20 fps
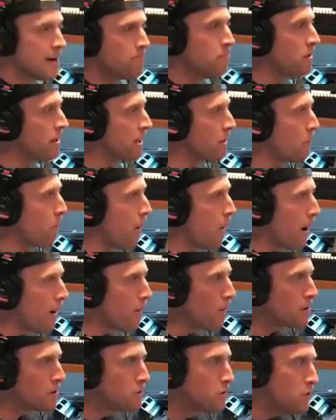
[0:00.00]
But like while
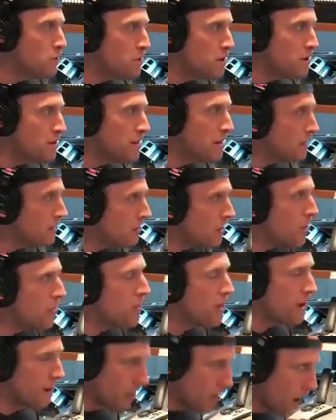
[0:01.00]
we're doing this,
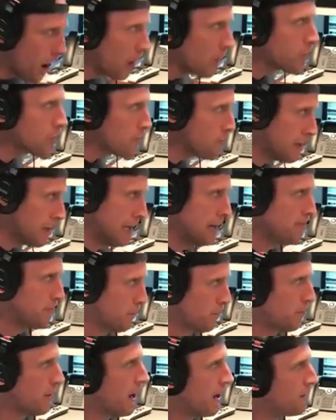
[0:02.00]
there are other people
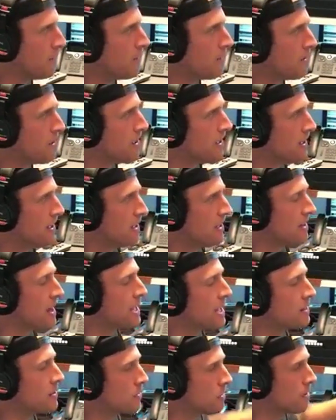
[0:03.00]
around.
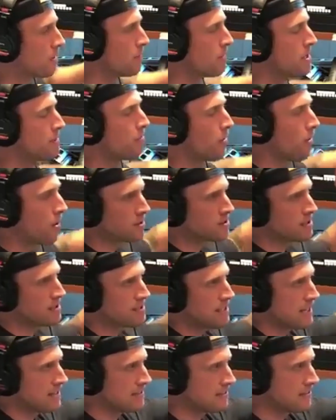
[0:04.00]
Like there's somebody parked in a
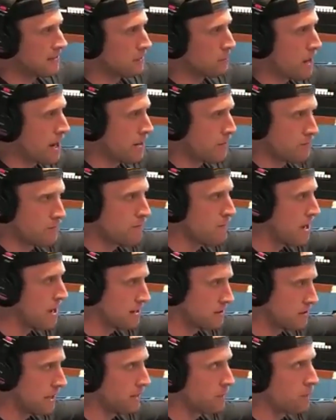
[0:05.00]
Tesla right
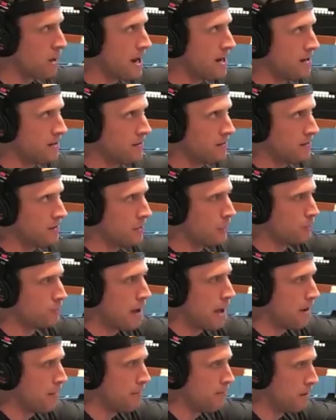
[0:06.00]
next, like right in the
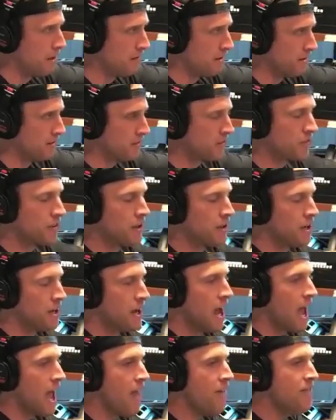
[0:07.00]
spot above us.
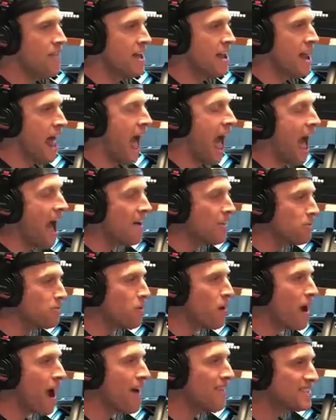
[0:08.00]
And then as we're
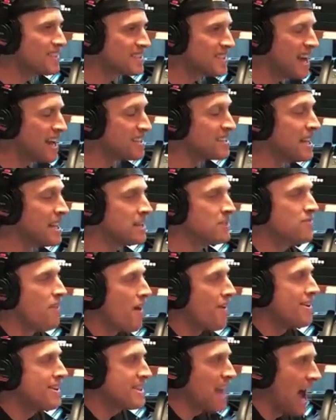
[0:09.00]
having sex, it's
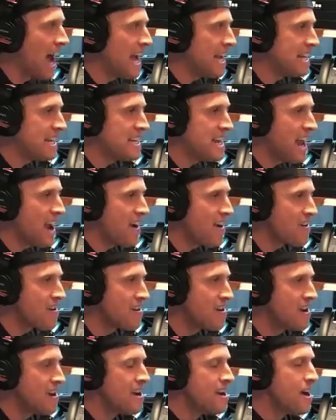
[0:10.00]
very tight in there.
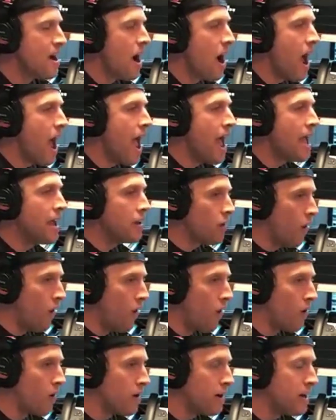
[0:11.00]
A
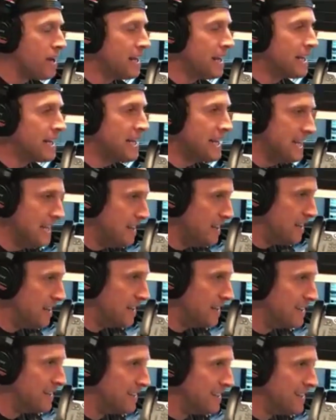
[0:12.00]
car in a Kia
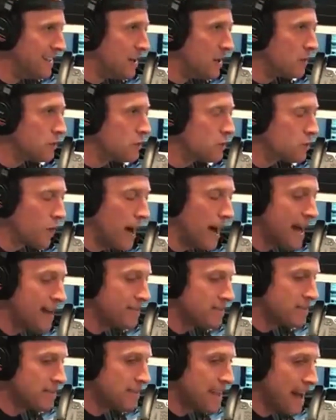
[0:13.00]

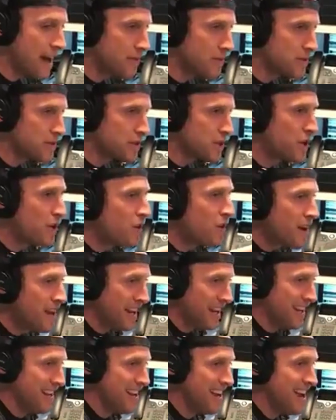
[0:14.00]
drives down the
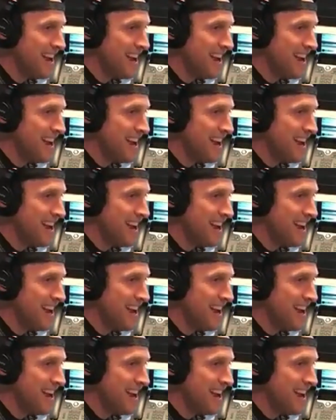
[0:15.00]
street,